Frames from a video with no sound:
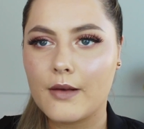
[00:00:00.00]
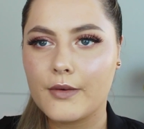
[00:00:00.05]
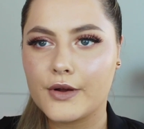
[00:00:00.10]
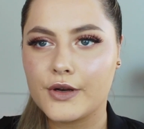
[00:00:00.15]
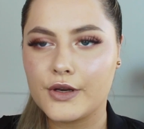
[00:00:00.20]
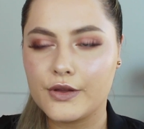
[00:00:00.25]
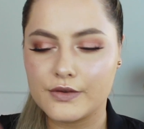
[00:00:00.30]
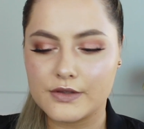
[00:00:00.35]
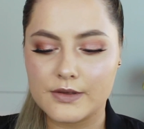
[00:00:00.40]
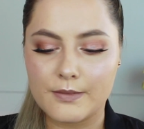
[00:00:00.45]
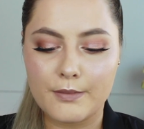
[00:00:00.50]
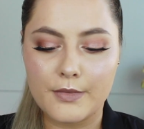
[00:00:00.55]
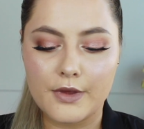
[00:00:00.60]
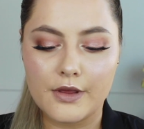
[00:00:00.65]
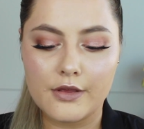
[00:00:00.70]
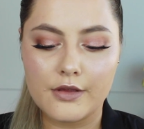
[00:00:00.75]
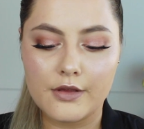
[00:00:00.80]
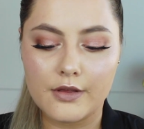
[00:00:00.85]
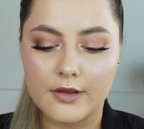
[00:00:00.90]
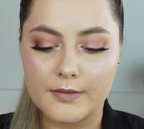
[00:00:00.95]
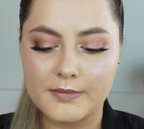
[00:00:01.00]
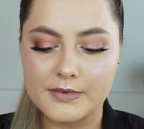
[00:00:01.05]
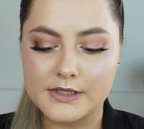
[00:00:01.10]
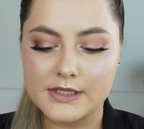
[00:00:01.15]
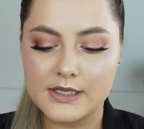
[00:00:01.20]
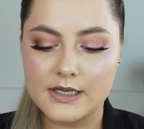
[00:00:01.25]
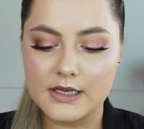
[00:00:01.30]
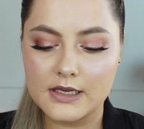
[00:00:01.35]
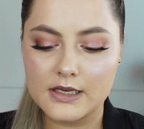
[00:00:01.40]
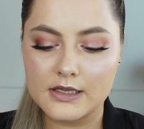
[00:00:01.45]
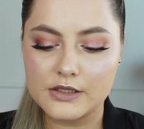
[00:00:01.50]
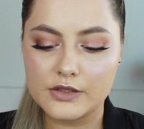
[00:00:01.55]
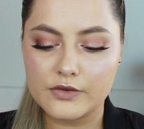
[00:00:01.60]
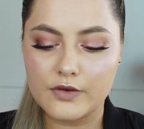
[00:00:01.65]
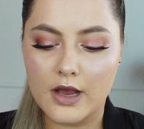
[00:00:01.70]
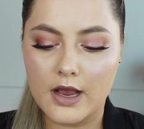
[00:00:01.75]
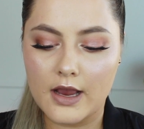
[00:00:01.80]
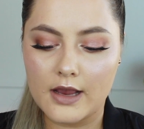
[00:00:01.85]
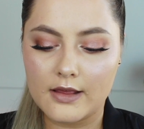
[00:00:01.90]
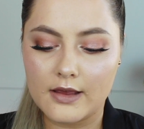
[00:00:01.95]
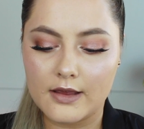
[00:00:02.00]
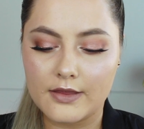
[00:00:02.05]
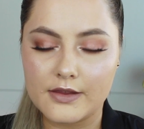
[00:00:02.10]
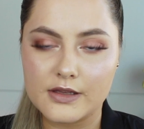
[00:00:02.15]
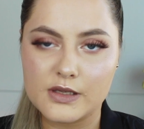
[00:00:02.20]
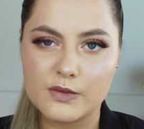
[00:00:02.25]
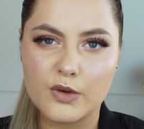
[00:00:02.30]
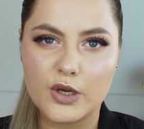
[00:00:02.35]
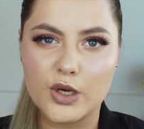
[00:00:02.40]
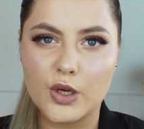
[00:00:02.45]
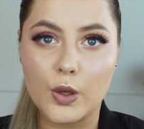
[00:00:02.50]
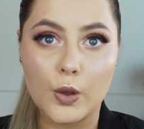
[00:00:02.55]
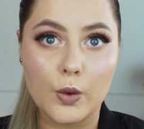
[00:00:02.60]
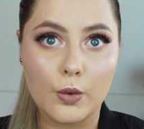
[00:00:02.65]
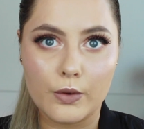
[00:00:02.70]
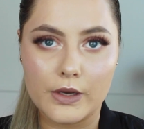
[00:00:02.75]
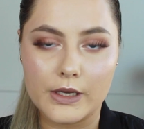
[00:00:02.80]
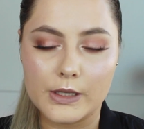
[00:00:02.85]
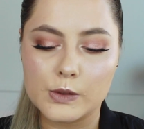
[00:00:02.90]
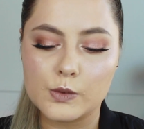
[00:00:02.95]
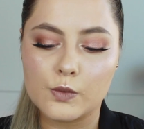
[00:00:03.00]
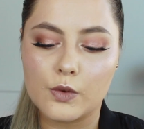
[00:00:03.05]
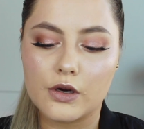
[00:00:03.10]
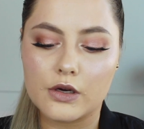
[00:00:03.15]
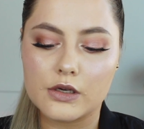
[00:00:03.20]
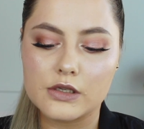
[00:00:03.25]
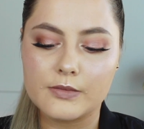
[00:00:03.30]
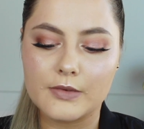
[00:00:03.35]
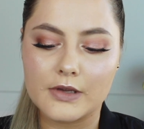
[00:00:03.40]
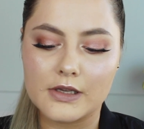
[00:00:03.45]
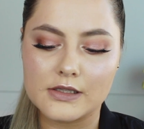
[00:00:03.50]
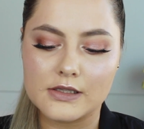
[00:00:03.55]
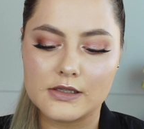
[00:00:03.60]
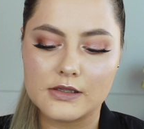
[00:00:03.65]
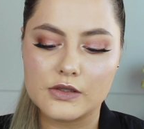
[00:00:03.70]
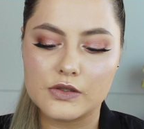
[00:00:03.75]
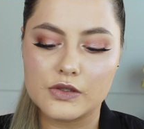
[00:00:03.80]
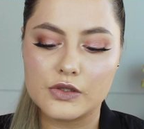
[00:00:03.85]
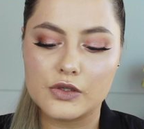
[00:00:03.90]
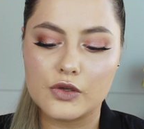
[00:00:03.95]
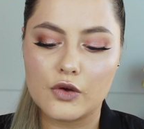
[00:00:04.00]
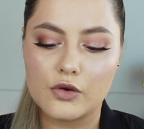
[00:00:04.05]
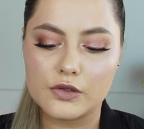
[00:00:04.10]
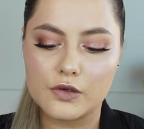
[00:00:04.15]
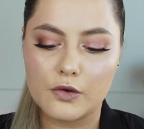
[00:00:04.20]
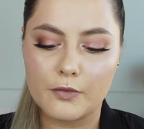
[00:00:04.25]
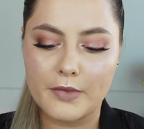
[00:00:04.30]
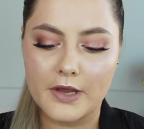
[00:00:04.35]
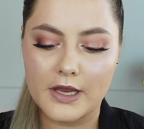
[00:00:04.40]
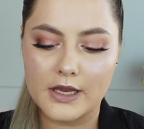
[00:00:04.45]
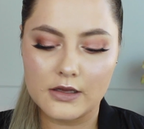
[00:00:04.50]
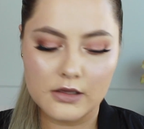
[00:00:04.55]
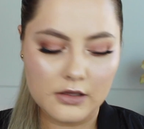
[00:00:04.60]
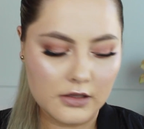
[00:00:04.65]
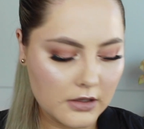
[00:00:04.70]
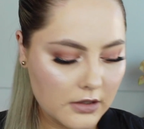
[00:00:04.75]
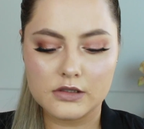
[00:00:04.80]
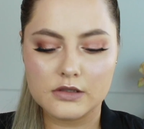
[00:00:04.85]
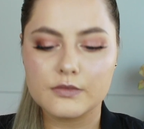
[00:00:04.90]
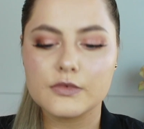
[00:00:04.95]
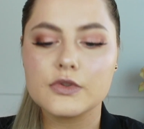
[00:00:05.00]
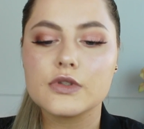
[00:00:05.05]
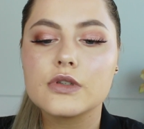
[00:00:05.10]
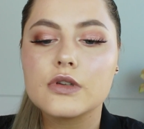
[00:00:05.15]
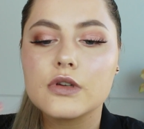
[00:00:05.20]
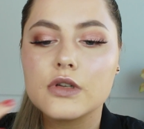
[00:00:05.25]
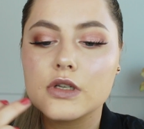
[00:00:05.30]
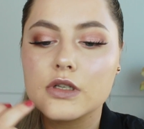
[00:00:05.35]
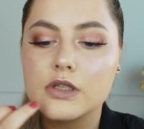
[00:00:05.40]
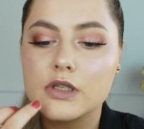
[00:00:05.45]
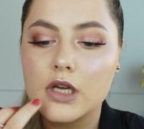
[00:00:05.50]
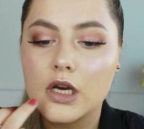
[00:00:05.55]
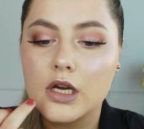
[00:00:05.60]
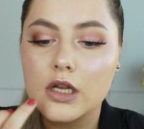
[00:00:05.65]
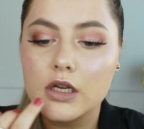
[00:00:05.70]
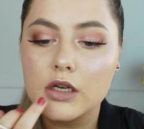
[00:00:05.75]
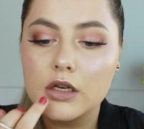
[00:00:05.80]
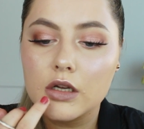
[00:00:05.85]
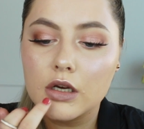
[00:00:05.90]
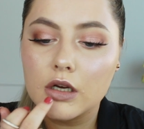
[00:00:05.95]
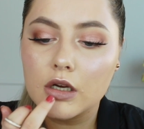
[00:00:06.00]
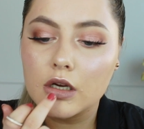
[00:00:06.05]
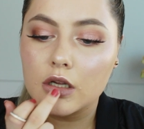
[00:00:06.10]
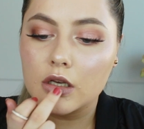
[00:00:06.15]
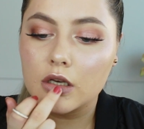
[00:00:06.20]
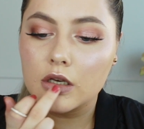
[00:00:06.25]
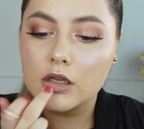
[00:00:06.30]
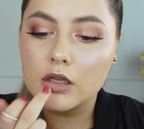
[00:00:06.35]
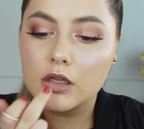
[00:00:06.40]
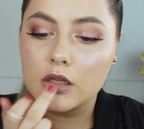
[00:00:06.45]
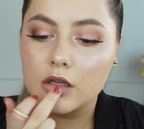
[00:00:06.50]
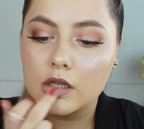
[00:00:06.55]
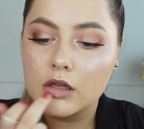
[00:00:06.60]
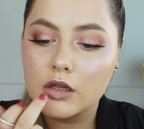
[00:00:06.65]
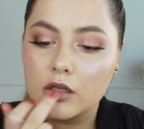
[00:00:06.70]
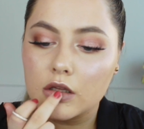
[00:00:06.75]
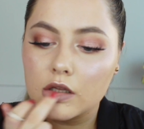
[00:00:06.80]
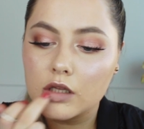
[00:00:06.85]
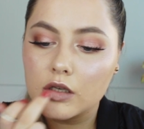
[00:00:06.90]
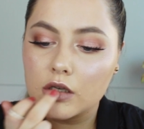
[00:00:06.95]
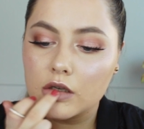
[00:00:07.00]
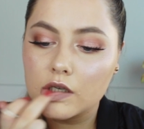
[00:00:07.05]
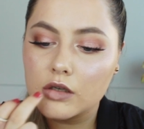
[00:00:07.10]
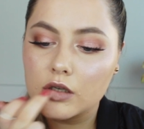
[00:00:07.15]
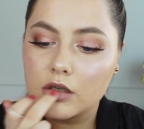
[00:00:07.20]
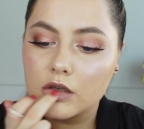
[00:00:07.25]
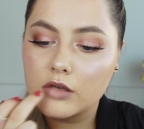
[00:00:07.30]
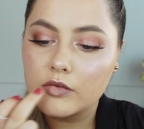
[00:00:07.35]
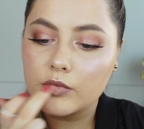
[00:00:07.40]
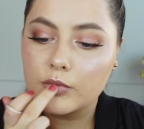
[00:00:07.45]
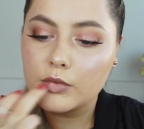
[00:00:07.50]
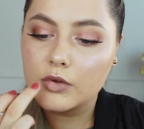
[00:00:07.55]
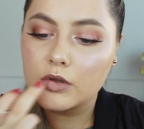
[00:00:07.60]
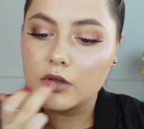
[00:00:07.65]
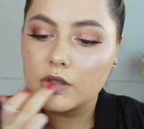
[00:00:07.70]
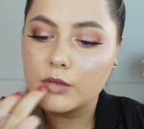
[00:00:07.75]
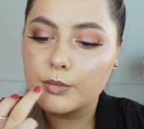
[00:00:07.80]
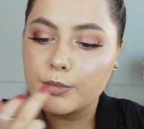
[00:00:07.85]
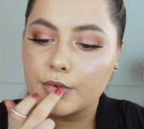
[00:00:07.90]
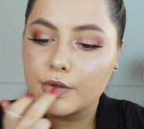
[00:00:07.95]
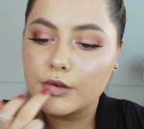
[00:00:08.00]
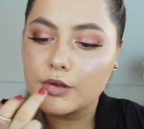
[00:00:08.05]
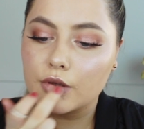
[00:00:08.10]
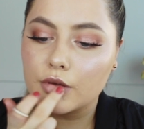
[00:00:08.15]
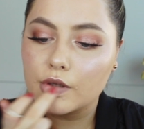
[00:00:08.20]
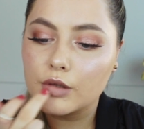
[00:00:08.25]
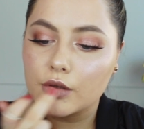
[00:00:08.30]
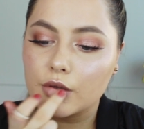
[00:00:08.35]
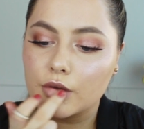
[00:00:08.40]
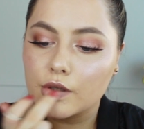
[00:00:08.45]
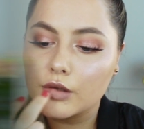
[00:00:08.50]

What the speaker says: I'm going to use Myth lipstick to highlight. This one always works because it's so pale. So I'm just going to dot it on the center of my lips.